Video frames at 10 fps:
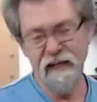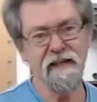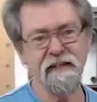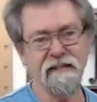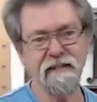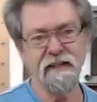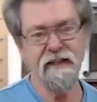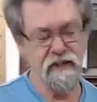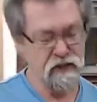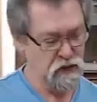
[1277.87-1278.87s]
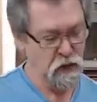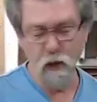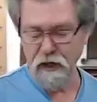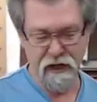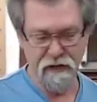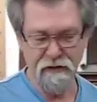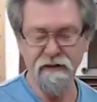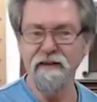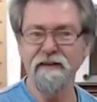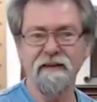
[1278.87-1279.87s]
is, is shorter
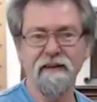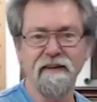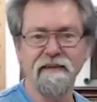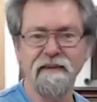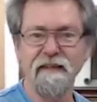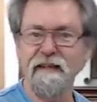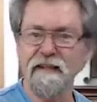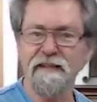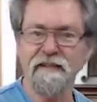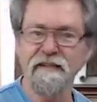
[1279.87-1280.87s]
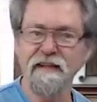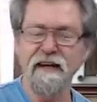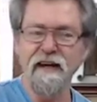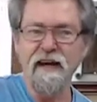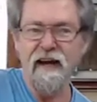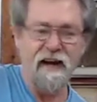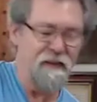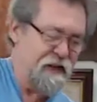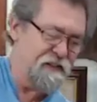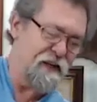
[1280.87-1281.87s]
than this.
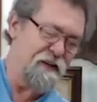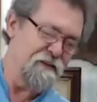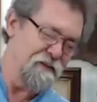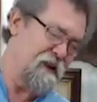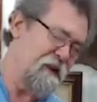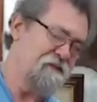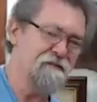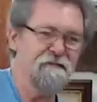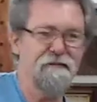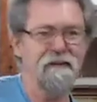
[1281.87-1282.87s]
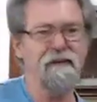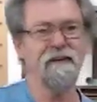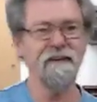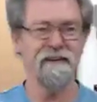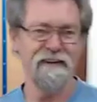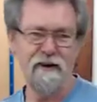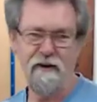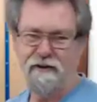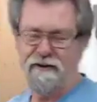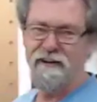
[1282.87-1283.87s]
And they say, you know, oh.
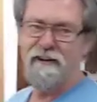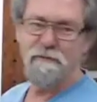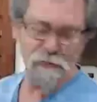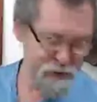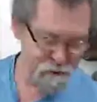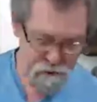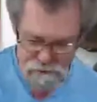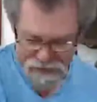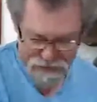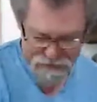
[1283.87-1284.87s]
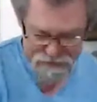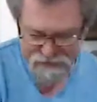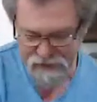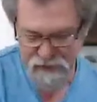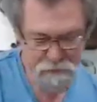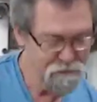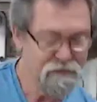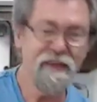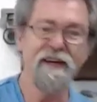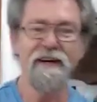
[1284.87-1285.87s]
but that was back in the day
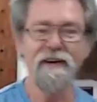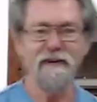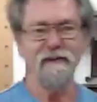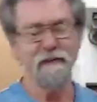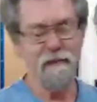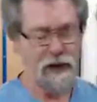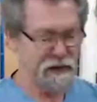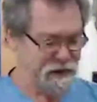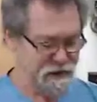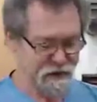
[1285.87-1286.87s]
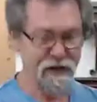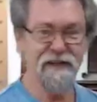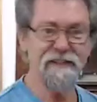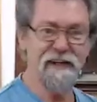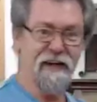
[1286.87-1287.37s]
where these guys,